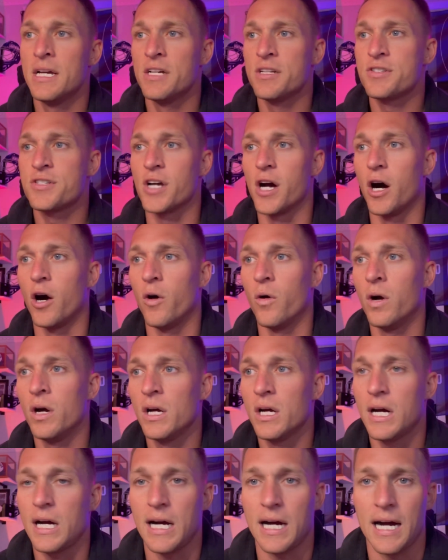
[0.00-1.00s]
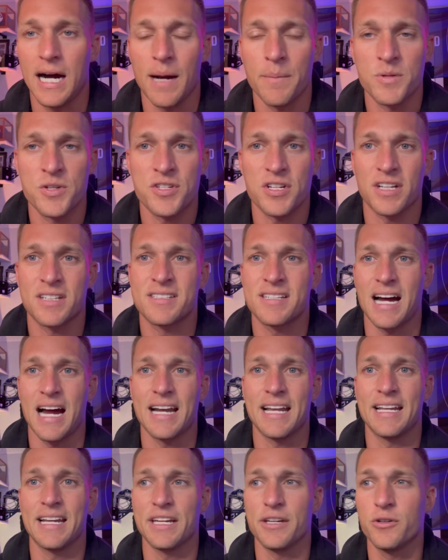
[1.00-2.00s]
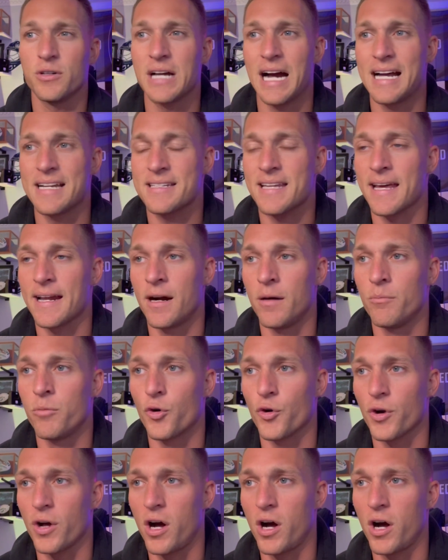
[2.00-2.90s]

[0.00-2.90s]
So I'm just excited that you guys get on board.